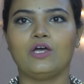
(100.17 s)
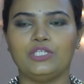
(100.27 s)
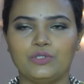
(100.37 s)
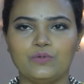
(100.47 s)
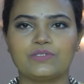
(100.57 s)

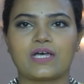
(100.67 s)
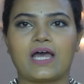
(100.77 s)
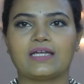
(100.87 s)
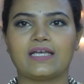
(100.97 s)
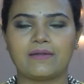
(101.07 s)
use
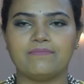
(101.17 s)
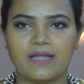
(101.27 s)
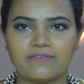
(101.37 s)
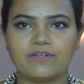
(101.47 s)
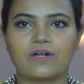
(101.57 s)
and get
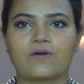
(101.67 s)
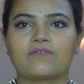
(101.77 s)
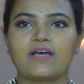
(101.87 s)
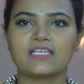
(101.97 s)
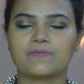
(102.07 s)
benefit out
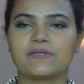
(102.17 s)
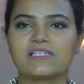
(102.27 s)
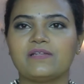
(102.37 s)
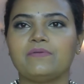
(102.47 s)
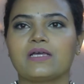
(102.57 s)
of,
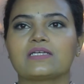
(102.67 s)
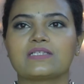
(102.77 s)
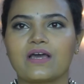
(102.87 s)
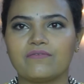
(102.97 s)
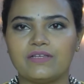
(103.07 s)
especially because
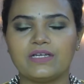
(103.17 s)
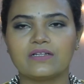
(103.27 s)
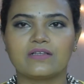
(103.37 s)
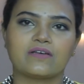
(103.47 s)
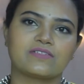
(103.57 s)
they are
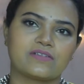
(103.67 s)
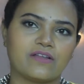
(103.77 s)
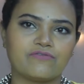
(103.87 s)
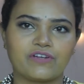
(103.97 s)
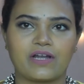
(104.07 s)
vegan, they are
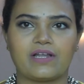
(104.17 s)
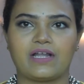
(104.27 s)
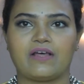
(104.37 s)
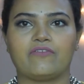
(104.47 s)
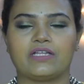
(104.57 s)
skin friendly
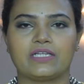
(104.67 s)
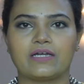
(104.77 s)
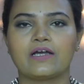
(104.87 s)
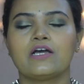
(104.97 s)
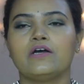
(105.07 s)
and
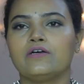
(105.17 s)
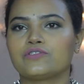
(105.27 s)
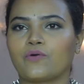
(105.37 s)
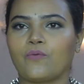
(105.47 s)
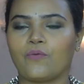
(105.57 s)
everything.
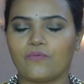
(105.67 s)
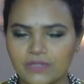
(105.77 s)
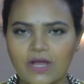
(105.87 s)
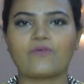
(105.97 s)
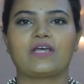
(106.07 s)
So
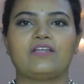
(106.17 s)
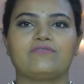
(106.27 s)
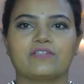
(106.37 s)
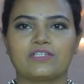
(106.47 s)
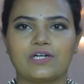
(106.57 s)
without any
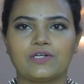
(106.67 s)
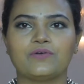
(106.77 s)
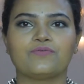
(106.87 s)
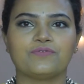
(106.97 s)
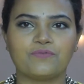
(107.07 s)
further
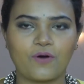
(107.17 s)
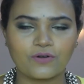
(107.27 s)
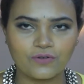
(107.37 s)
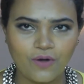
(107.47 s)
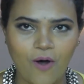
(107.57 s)
ado, if you
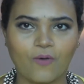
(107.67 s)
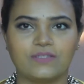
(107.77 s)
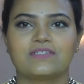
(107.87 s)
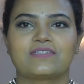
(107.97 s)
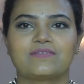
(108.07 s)
want to know how
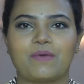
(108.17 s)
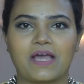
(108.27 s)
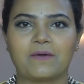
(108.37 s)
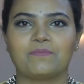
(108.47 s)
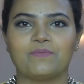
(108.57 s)
this
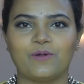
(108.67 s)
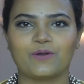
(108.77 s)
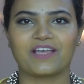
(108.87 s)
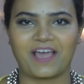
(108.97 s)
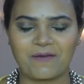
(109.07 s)
makeup
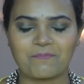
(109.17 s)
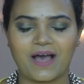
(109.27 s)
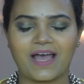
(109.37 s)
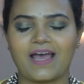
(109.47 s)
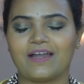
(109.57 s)
look came
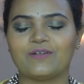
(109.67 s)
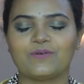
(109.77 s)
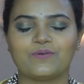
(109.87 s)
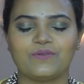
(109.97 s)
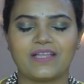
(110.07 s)
by,
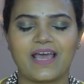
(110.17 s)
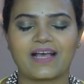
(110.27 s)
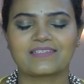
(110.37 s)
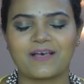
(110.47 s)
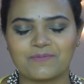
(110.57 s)
and the
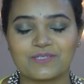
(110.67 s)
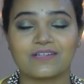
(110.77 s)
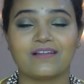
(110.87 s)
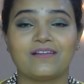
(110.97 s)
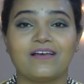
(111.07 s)

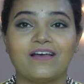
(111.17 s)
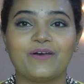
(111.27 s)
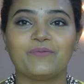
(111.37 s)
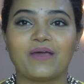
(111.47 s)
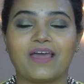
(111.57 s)
exceptional
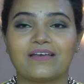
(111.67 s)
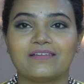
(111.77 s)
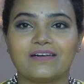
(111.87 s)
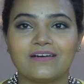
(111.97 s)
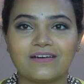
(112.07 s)
way
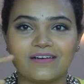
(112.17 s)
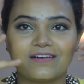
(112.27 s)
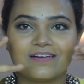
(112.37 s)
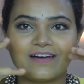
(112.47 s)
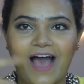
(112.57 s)
the
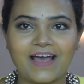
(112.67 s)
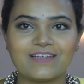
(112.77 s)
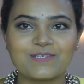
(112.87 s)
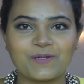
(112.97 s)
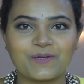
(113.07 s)
eye
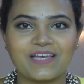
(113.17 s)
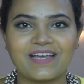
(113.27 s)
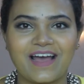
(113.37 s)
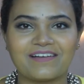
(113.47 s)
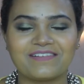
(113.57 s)
is
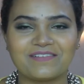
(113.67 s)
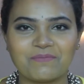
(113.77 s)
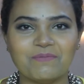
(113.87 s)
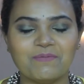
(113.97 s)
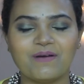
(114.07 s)
looking at the
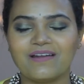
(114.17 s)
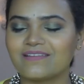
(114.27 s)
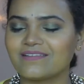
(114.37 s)
moment,